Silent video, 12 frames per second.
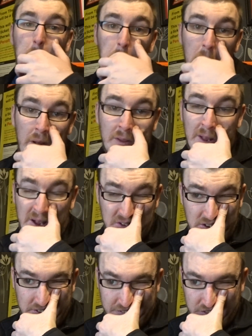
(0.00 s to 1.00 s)
but that's
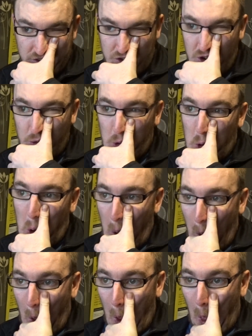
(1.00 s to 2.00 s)
a different story.
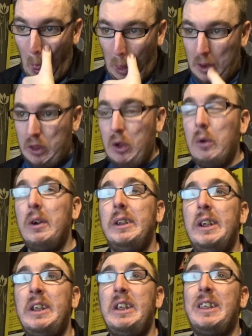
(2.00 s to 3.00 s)
So
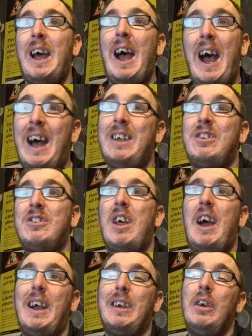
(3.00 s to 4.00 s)
this is
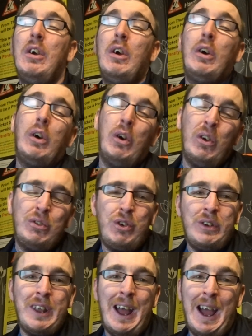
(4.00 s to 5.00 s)
hashtag
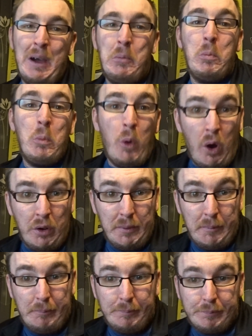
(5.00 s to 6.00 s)
101
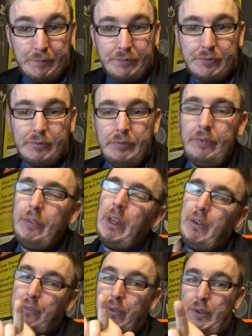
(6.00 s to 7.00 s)

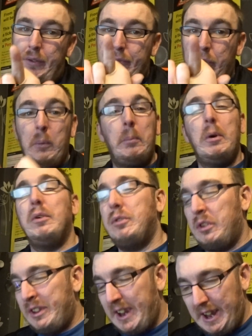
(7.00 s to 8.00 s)
for the Football
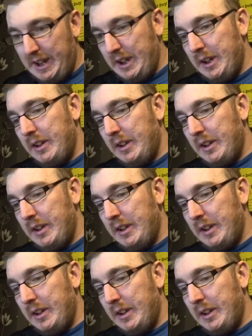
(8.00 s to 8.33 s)
Sunday.